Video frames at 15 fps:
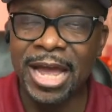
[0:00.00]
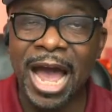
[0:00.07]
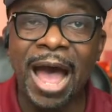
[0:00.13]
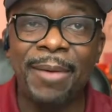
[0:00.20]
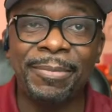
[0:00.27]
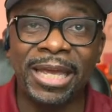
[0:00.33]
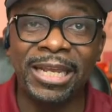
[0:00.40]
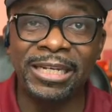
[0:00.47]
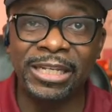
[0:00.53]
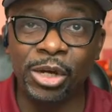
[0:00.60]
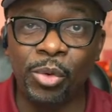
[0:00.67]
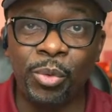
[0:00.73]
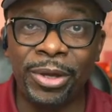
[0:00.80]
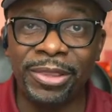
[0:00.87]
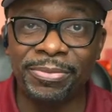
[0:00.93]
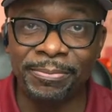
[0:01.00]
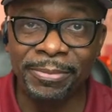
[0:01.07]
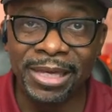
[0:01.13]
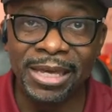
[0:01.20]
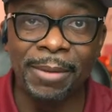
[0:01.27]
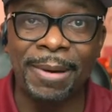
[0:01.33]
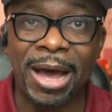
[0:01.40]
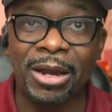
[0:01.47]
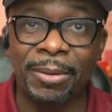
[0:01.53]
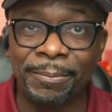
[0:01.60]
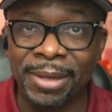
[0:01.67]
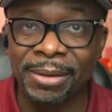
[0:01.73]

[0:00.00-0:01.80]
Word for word: God may deal with me about a